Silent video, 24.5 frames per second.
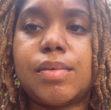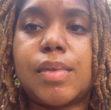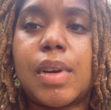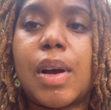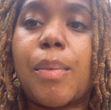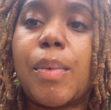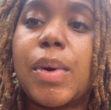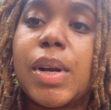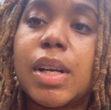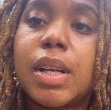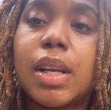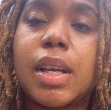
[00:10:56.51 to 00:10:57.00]
I
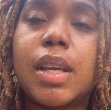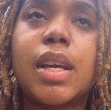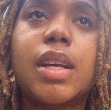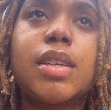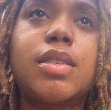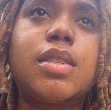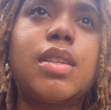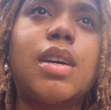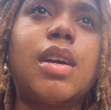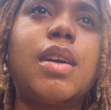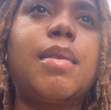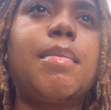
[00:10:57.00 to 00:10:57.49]
wanted to
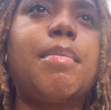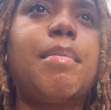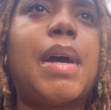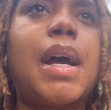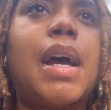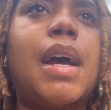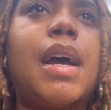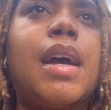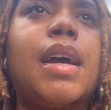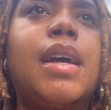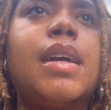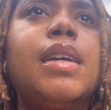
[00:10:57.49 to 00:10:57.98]
kickstart
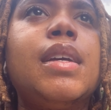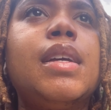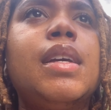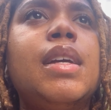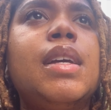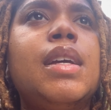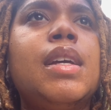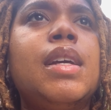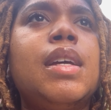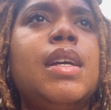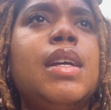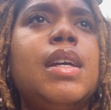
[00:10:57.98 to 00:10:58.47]
my
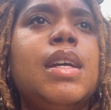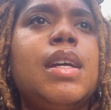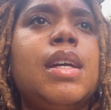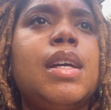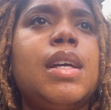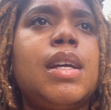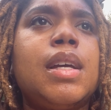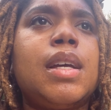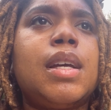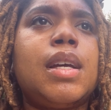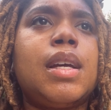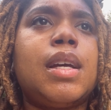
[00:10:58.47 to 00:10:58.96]

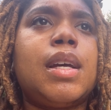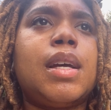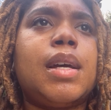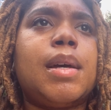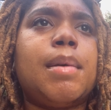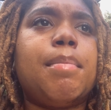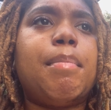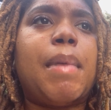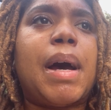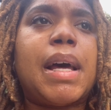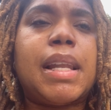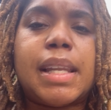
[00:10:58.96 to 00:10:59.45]

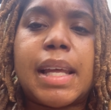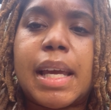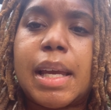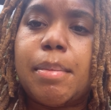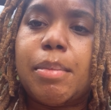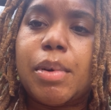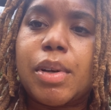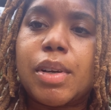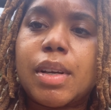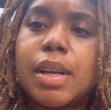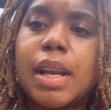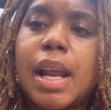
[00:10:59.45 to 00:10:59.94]
labor,